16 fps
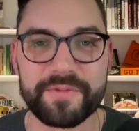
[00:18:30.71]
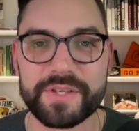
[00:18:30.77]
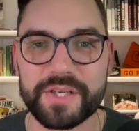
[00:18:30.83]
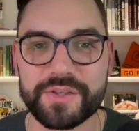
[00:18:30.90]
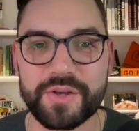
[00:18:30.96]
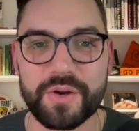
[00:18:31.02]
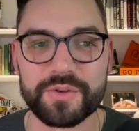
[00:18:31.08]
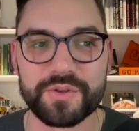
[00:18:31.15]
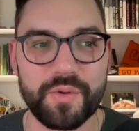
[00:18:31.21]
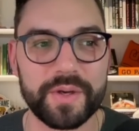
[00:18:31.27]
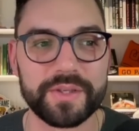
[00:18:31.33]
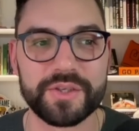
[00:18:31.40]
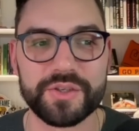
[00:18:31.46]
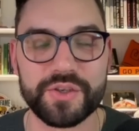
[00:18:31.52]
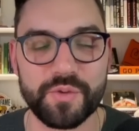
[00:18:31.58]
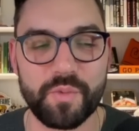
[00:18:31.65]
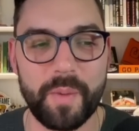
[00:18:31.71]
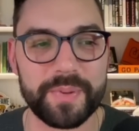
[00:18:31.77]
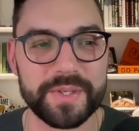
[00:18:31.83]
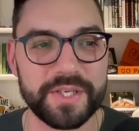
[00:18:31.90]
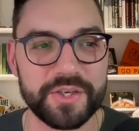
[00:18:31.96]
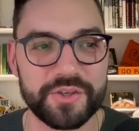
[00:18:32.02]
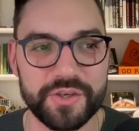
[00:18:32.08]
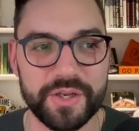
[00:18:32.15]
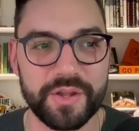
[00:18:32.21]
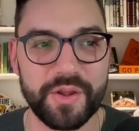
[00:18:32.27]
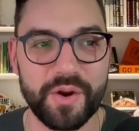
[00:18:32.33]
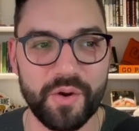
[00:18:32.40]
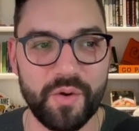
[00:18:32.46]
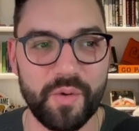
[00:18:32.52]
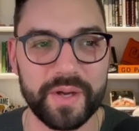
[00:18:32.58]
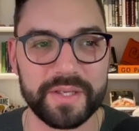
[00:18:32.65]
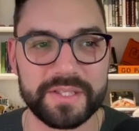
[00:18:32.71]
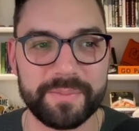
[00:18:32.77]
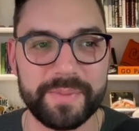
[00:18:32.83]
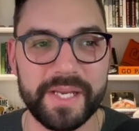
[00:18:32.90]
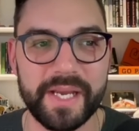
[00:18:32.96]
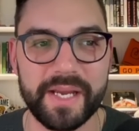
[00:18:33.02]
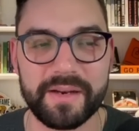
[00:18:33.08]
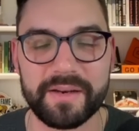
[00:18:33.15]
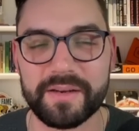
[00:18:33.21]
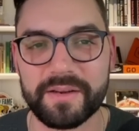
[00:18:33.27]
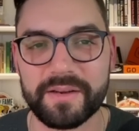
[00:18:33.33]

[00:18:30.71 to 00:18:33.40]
Francisco is going to do, what position they're going to be in.